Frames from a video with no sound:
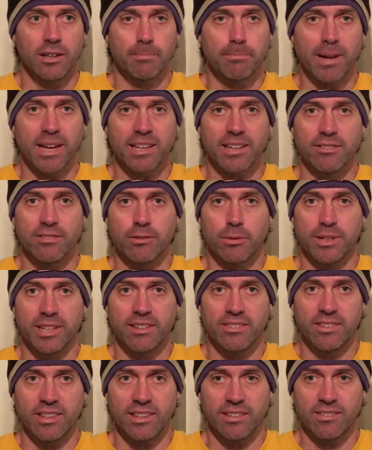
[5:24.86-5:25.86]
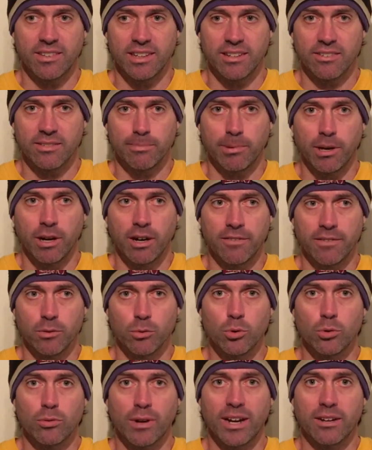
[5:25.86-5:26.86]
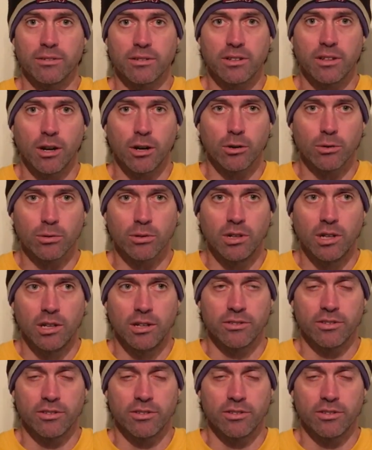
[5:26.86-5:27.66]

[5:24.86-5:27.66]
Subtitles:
back in 2016, as part of an all-round goal